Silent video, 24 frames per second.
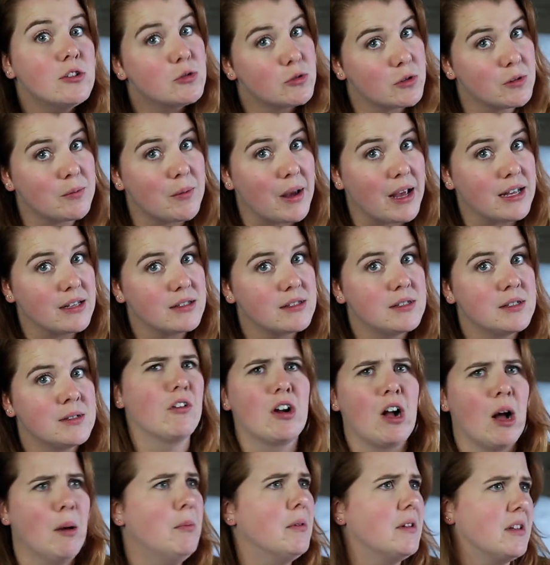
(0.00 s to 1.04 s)
roommates
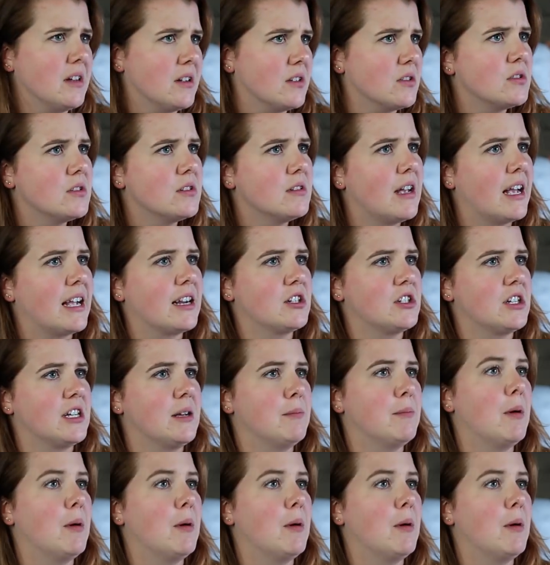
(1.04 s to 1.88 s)
for a couple years, actually.